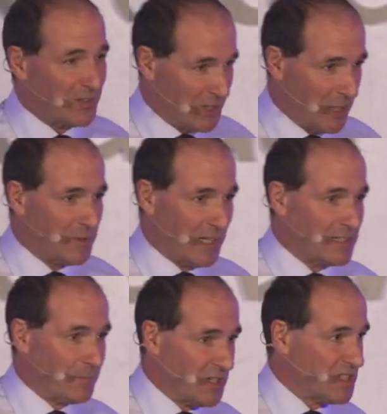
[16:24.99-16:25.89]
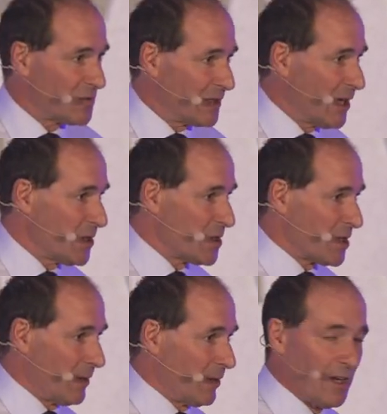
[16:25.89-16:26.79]
terminate a business
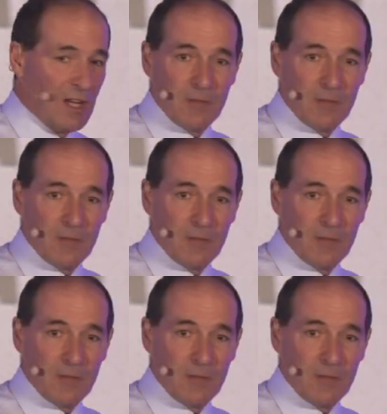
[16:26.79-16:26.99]
relationship